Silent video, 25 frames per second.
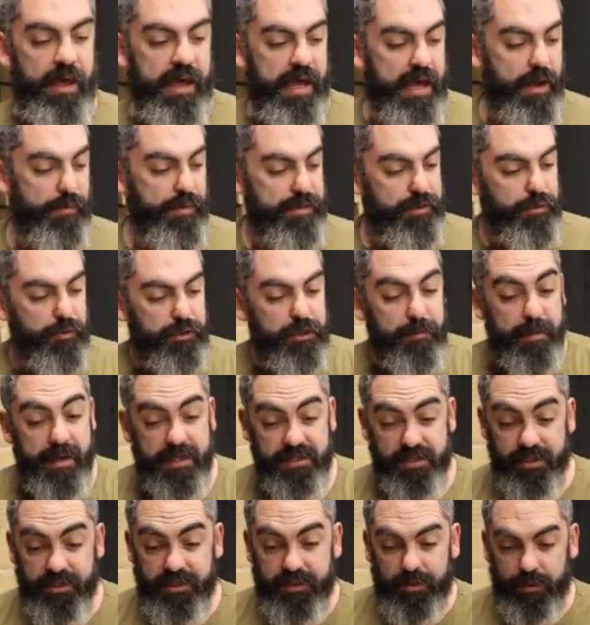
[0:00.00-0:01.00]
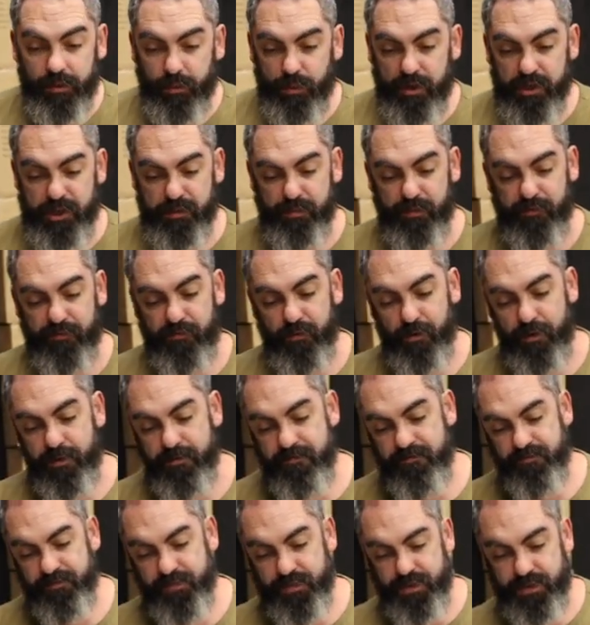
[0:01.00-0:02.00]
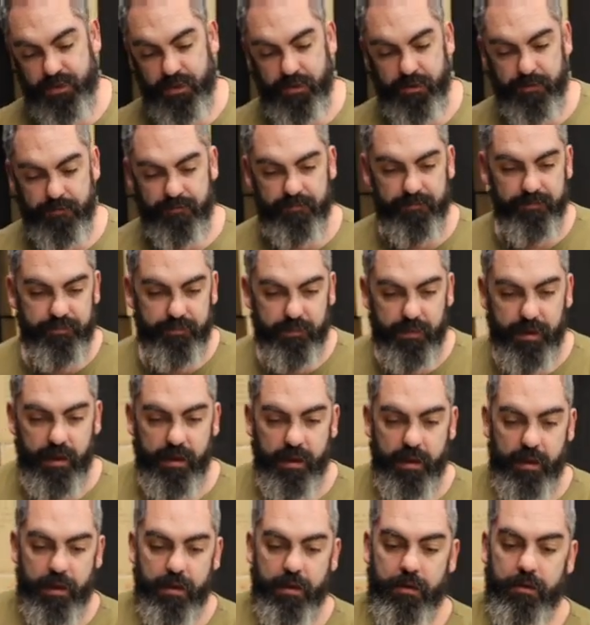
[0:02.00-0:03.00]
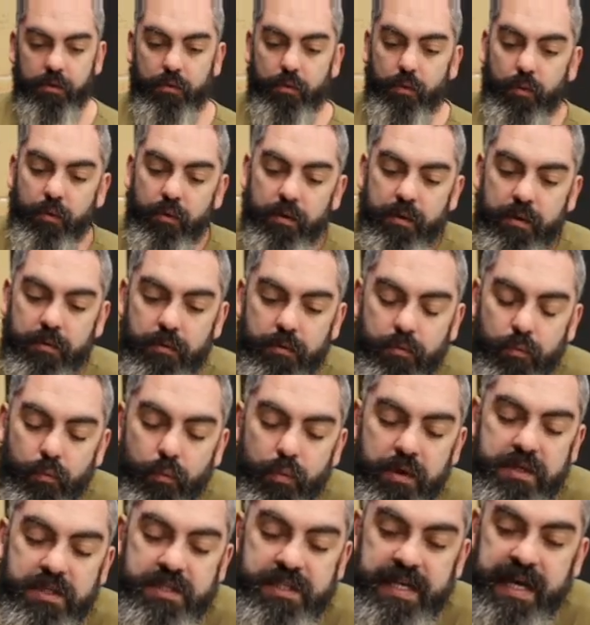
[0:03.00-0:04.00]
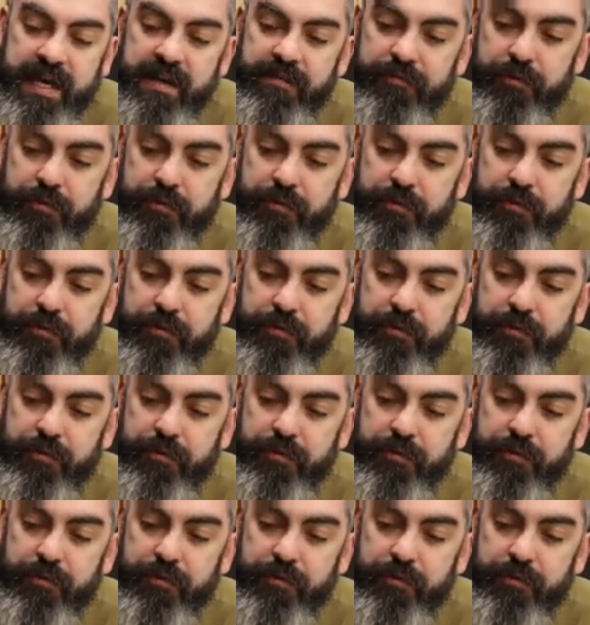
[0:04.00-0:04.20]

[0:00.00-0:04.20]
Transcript: And we talked about Citadel Wash before, so wood stain